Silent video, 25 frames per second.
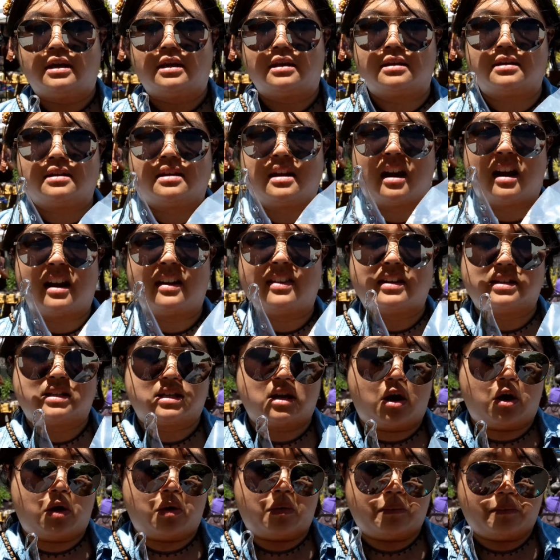can carry
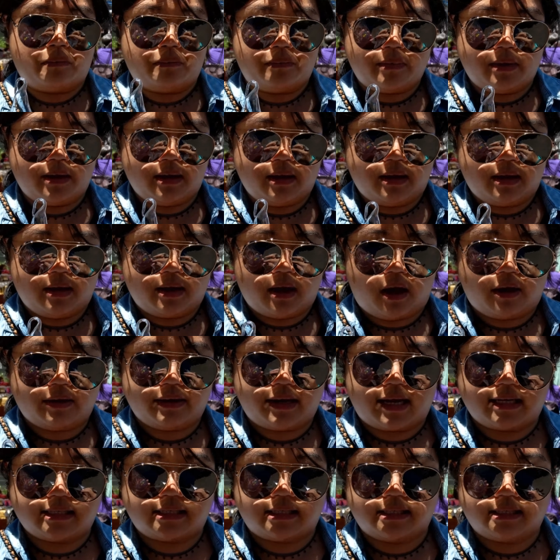this home all
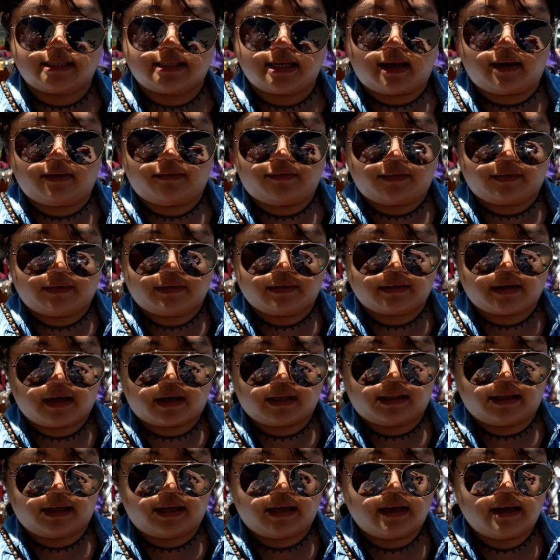nice and safe and
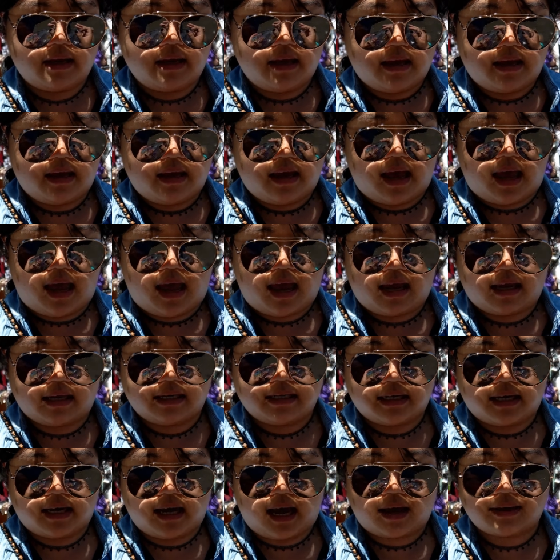cuddly.
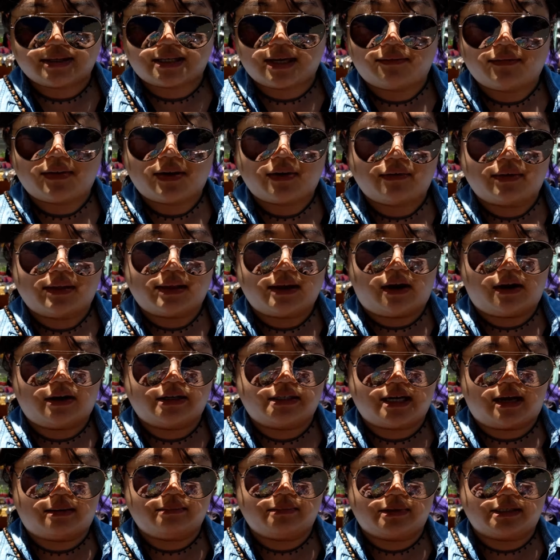And I was having a really
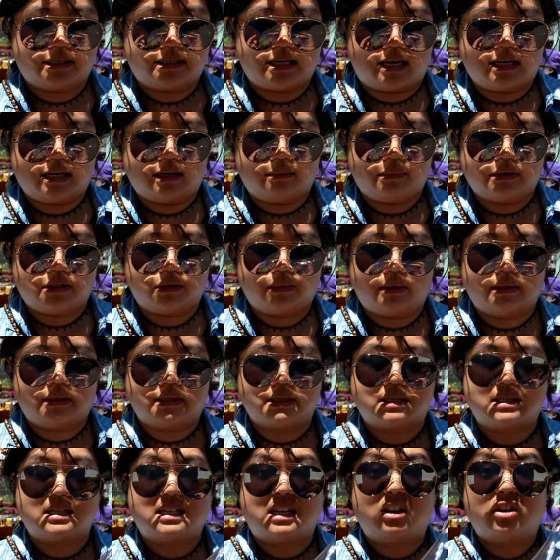hard time deciding between
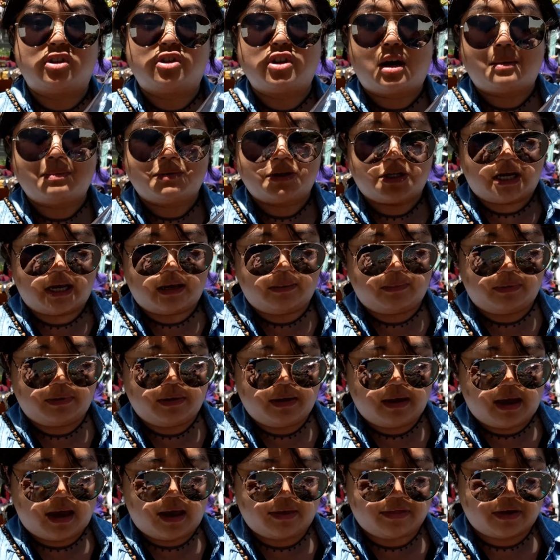this teardrop shape,
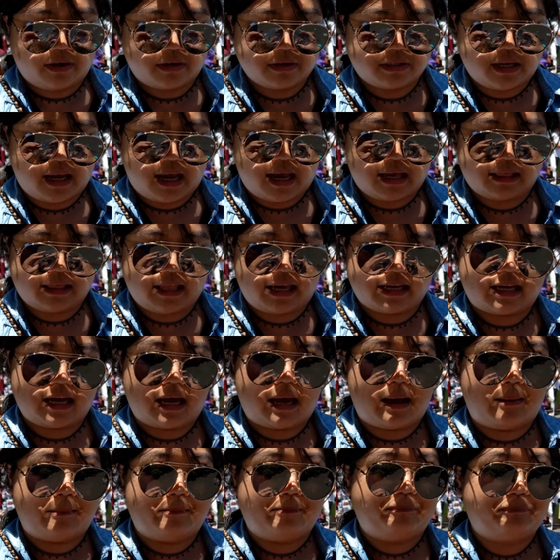and they also had like
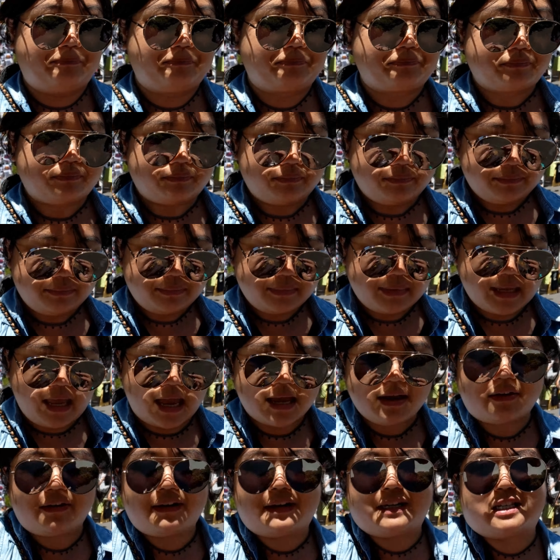
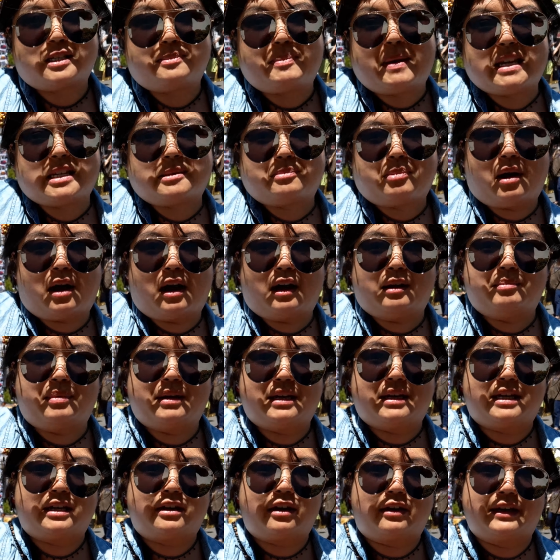I called it a space pod, but he